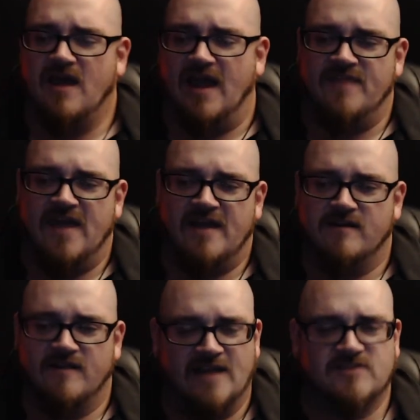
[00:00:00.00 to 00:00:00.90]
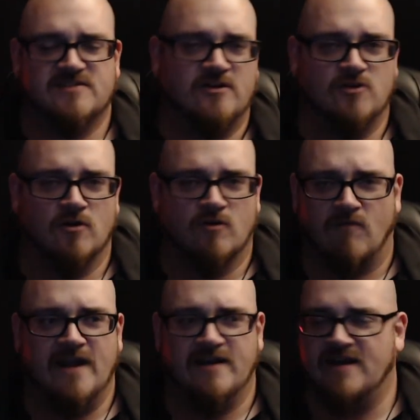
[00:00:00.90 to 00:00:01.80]
And then the next day I'd go to
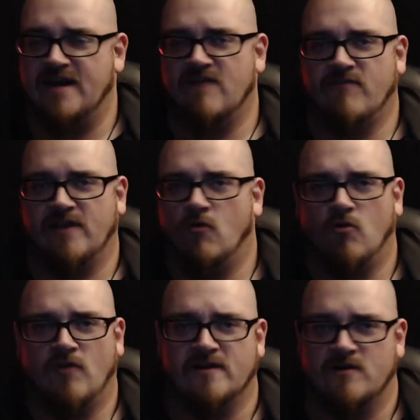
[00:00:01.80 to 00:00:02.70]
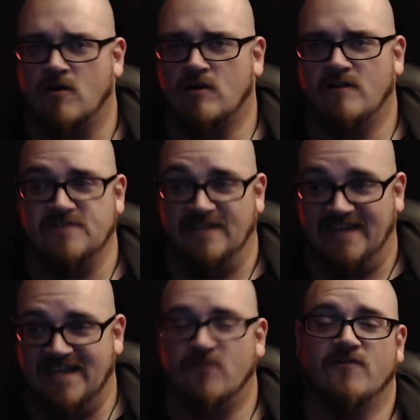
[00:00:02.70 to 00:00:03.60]
write, and I'd have like a whole lot of
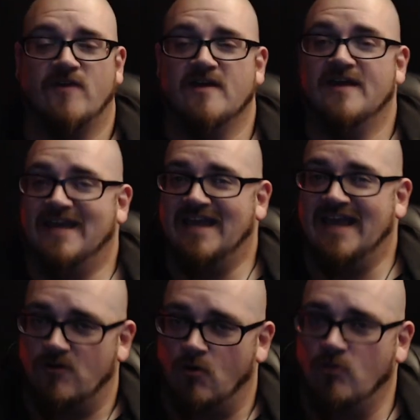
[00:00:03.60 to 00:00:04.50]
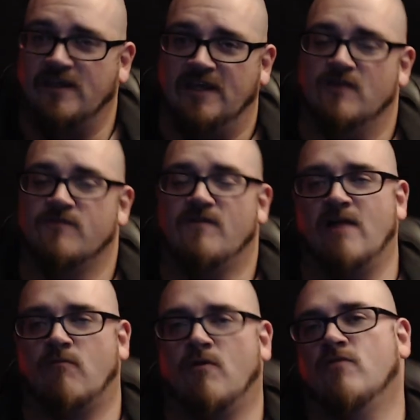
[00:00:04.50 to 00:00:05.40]
narcolepsy if and only if
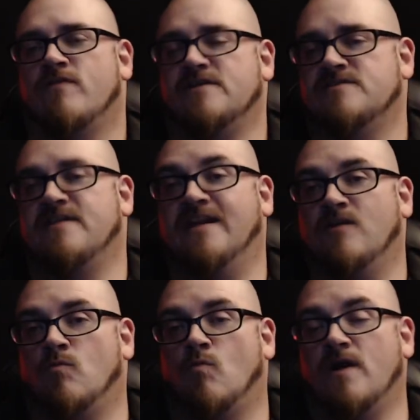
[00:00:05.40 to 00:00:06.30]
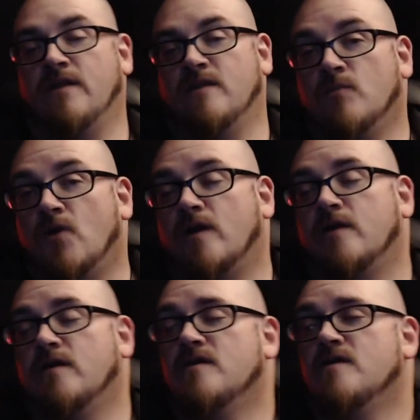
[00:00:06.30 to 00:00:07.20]
I wrote things that they didn't want in the book.
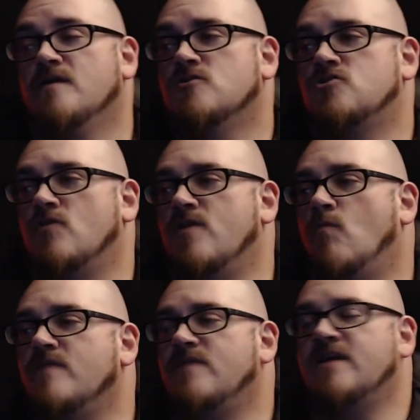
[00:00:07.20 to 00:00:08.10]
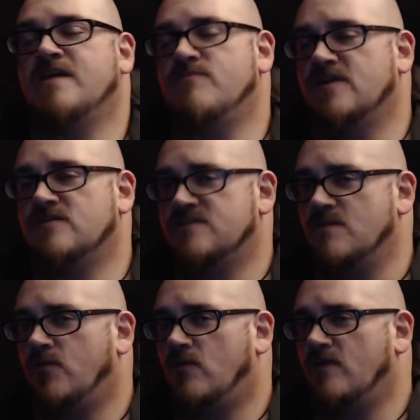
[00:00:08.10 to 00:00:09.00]
So they wanted me to keep things
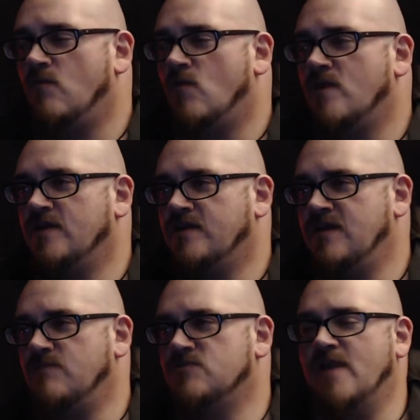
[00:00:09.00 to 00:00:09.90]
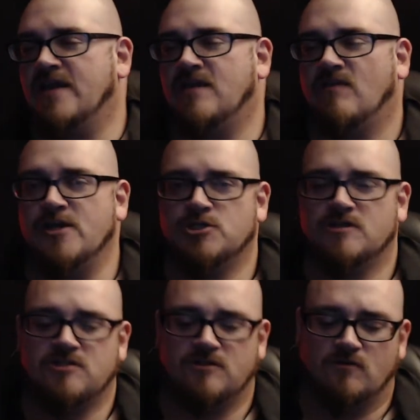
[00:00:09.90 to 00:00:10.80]
simple, and they wanted me to keep
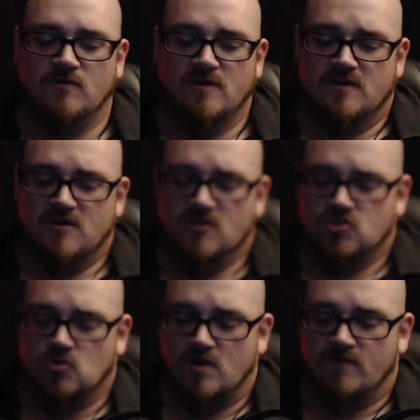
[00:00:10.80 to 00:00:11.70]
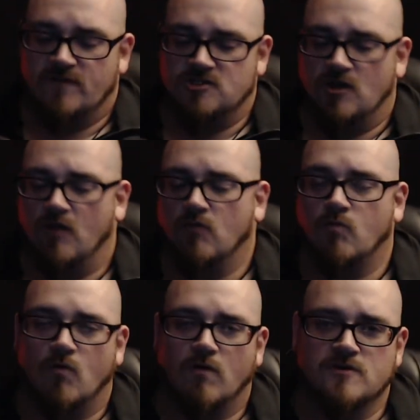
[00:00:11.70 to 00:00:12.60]
speculation to sort of a dull
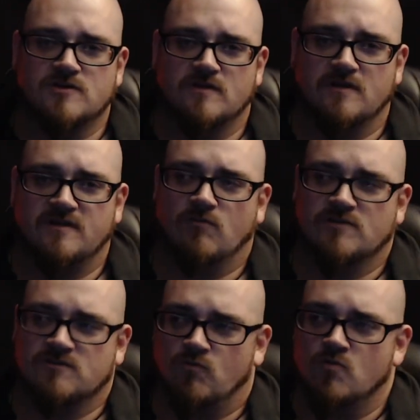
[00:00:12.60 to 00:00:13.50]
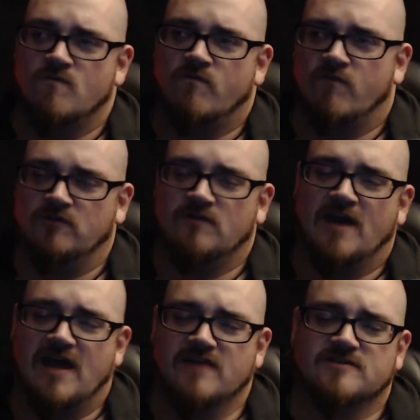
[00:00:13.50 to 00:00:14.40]
roar so that there was room for you
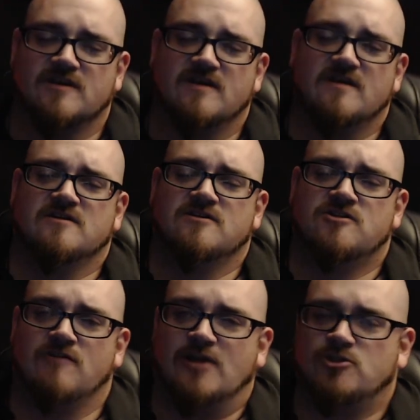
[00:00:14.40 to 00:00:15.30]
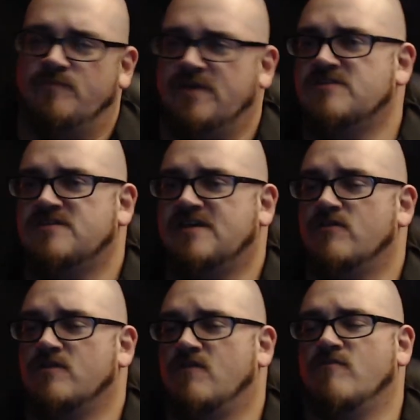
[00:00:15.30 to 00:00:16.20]
guys to actually piece
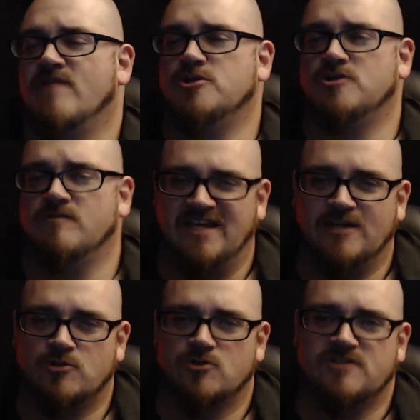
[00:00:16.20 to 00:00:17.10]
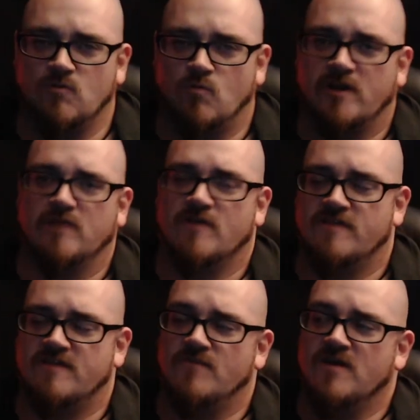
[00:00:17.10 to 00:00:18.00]
together the information and be interested in working
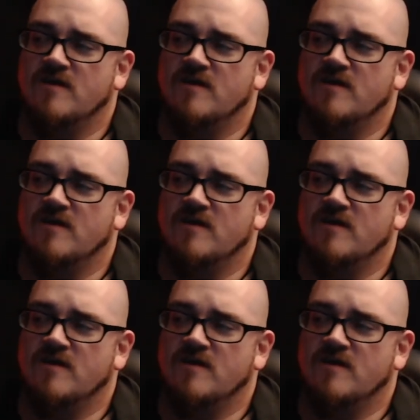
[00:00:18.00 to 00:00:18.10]
with them.